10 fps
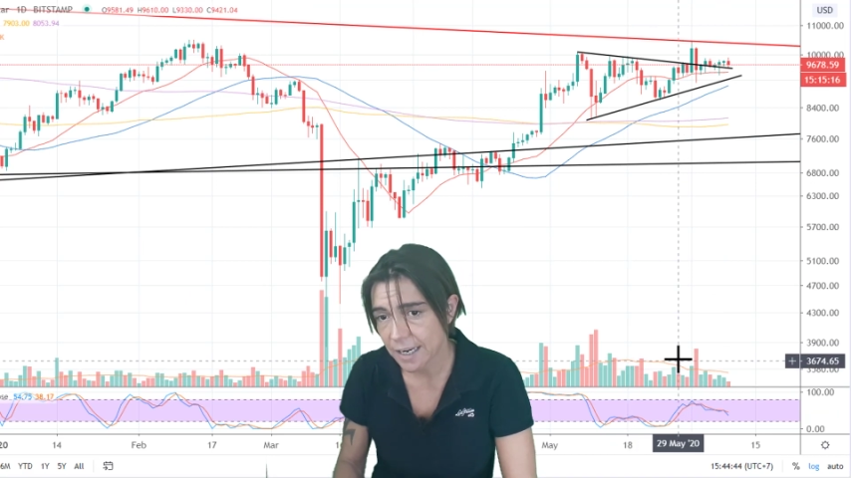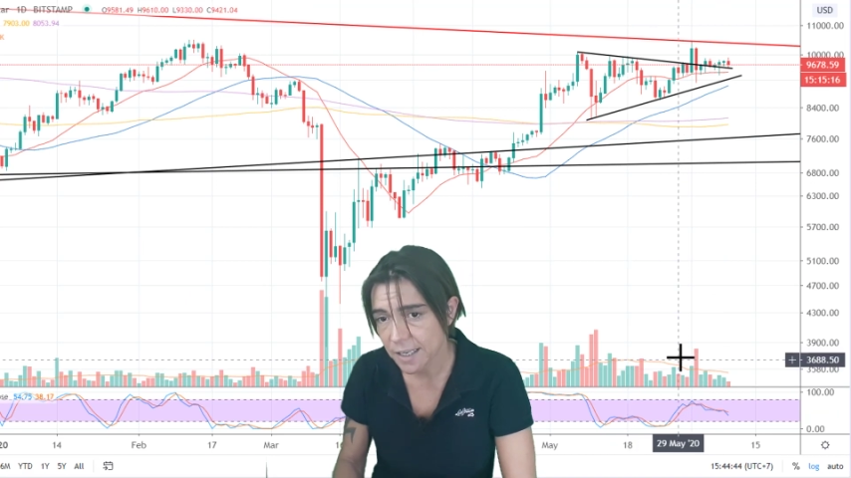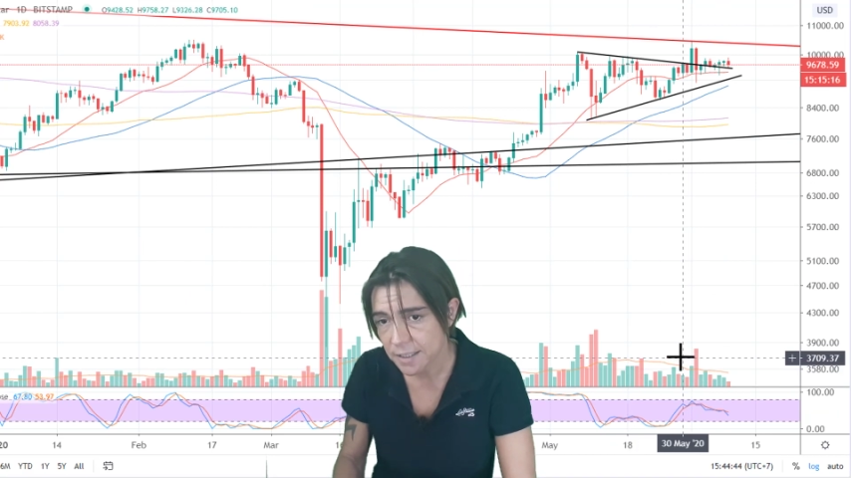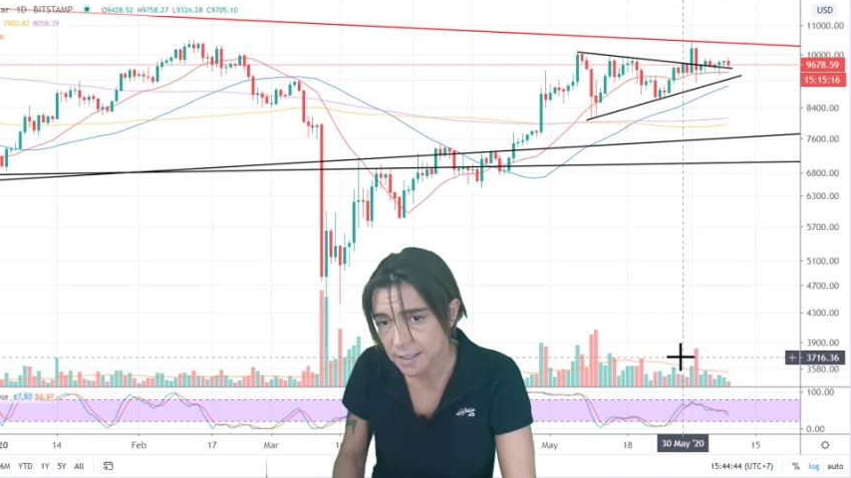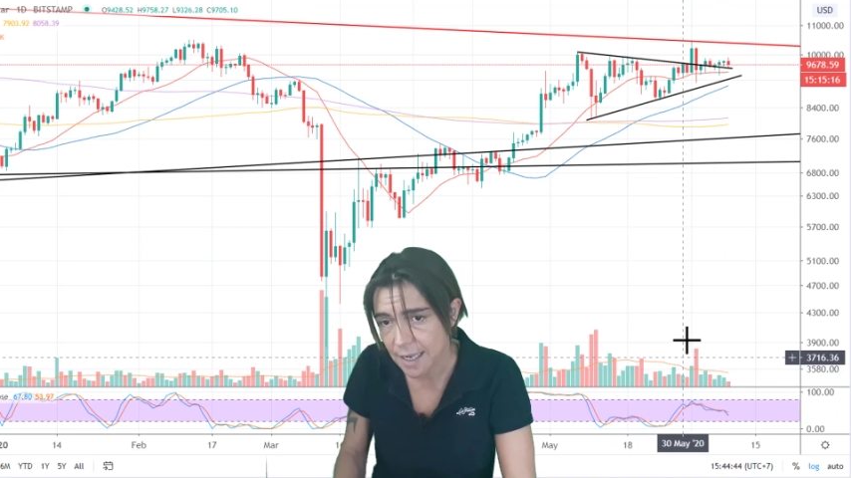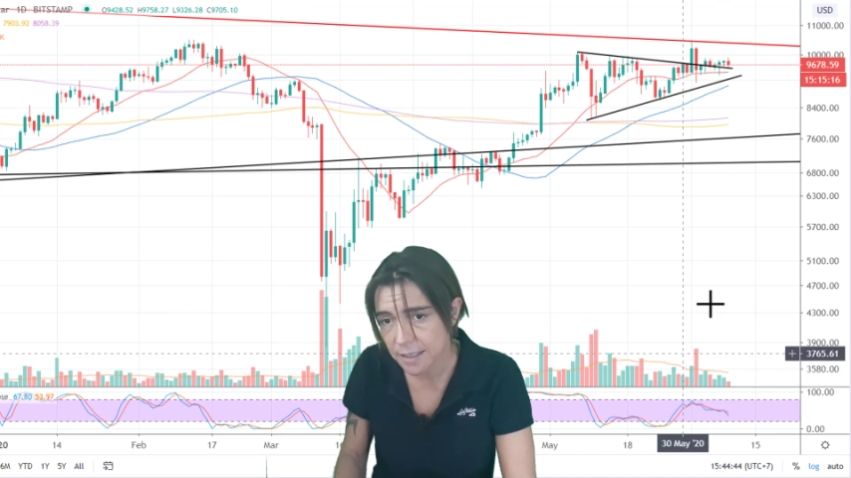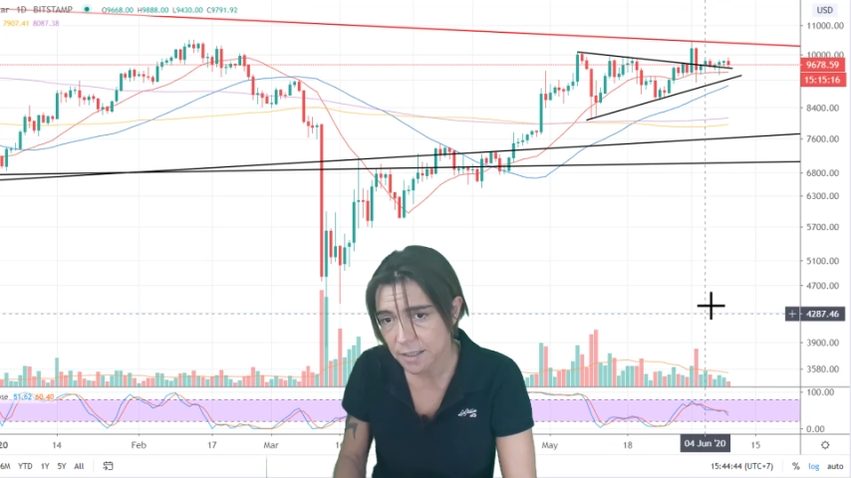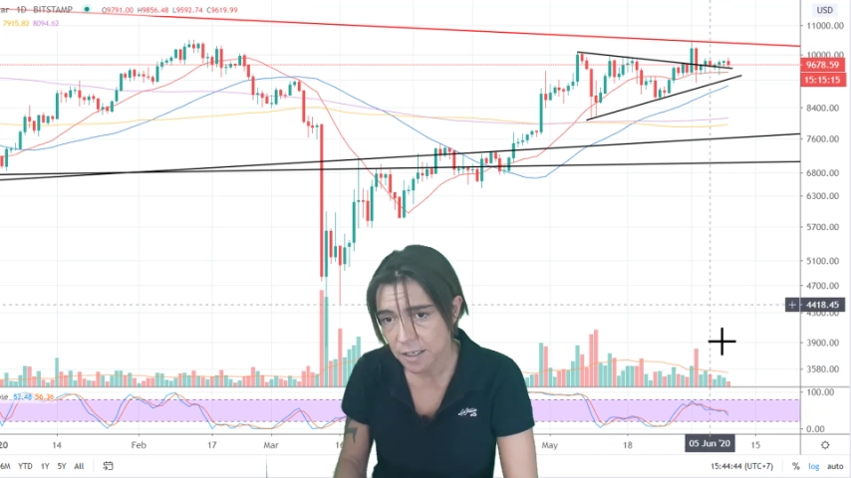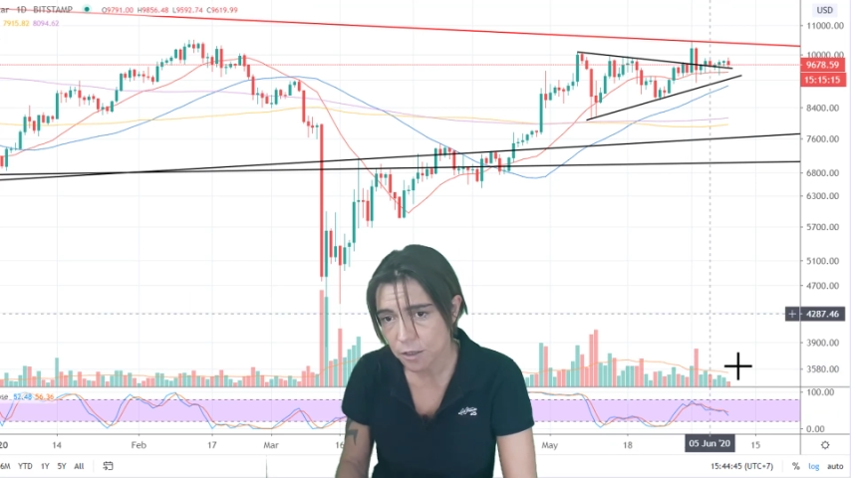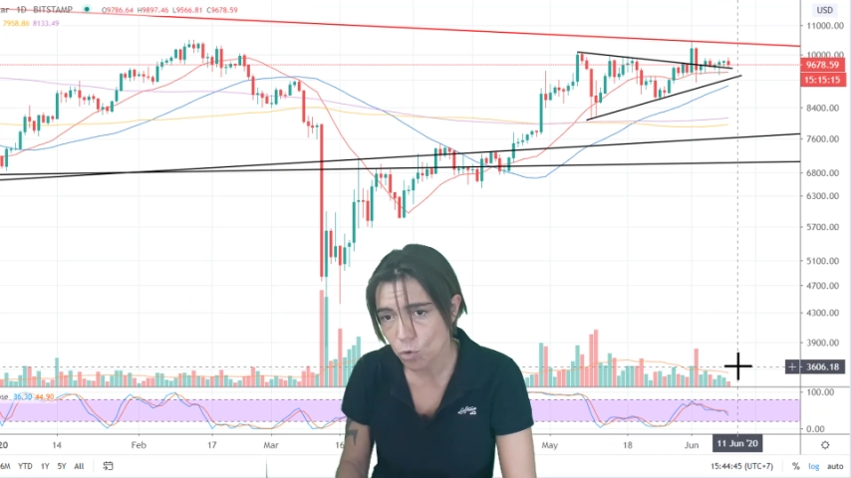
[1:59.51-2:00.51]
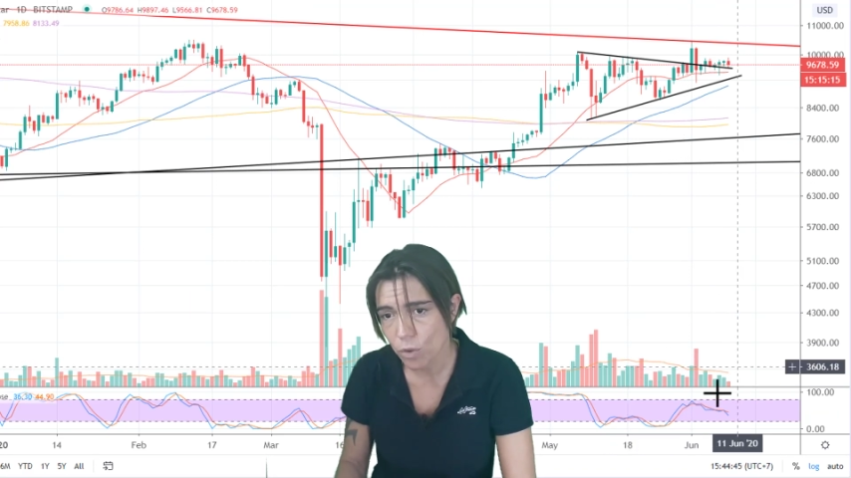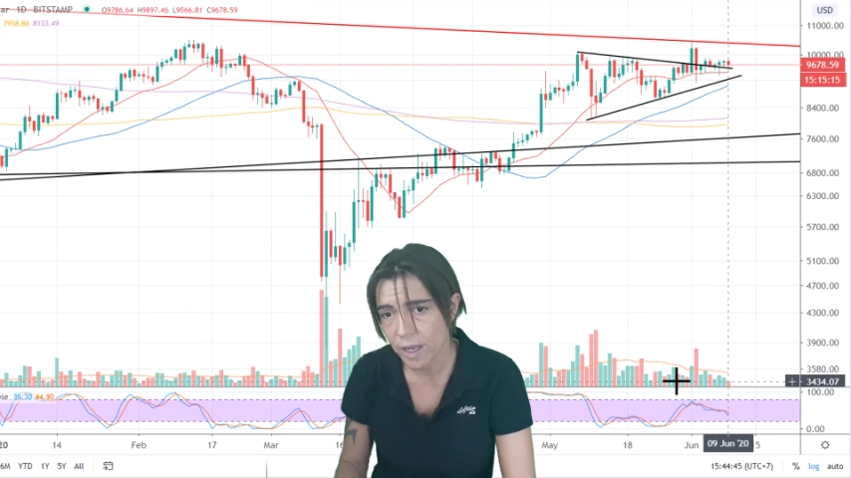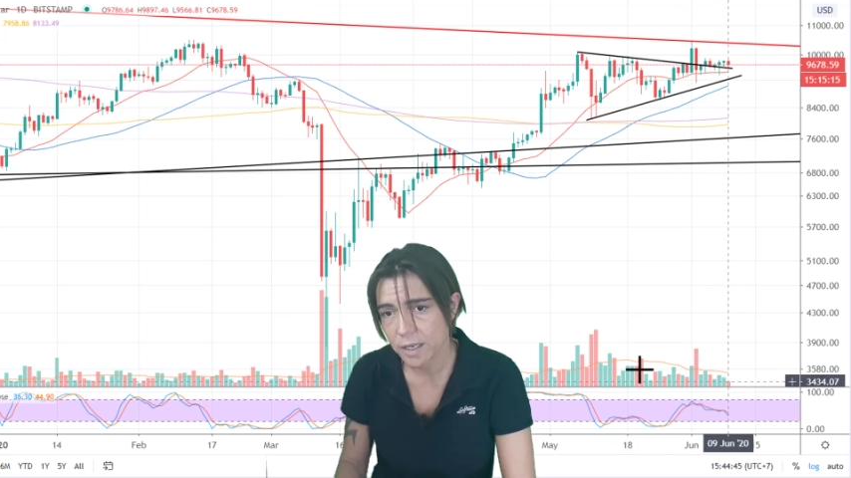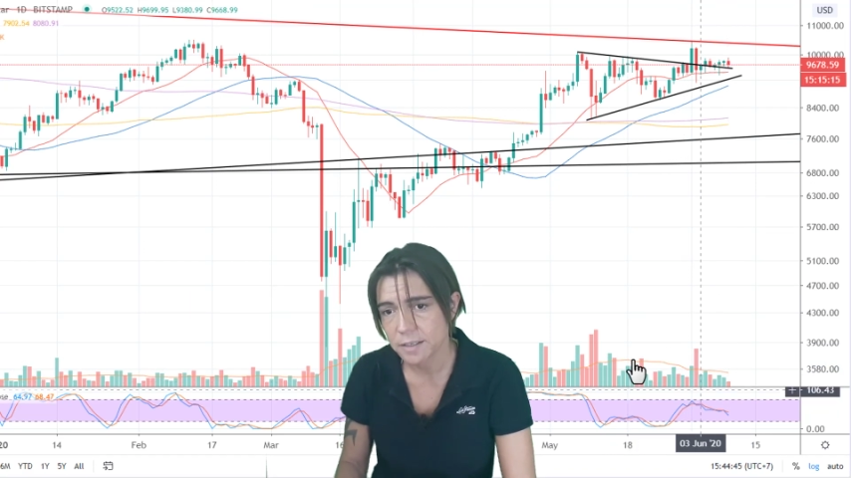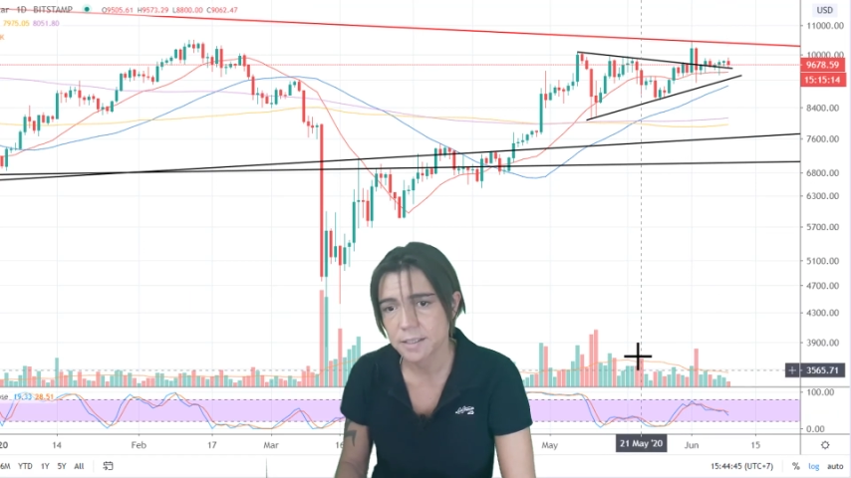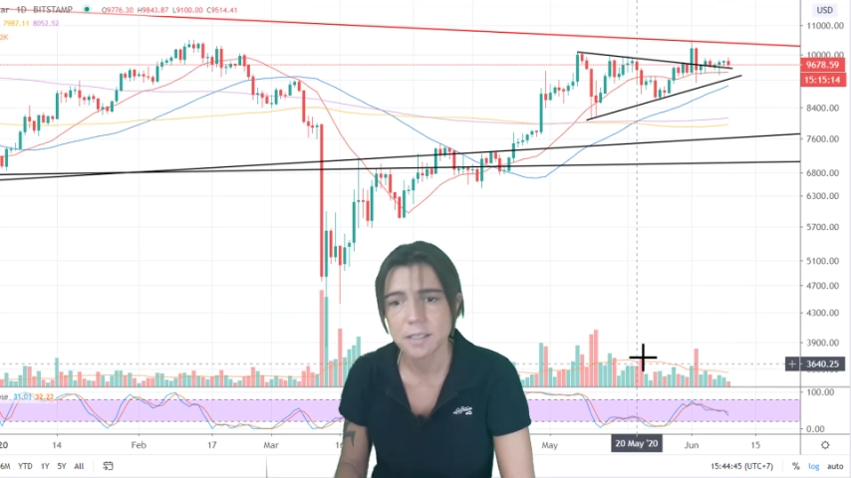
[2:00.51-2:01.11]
and it's until today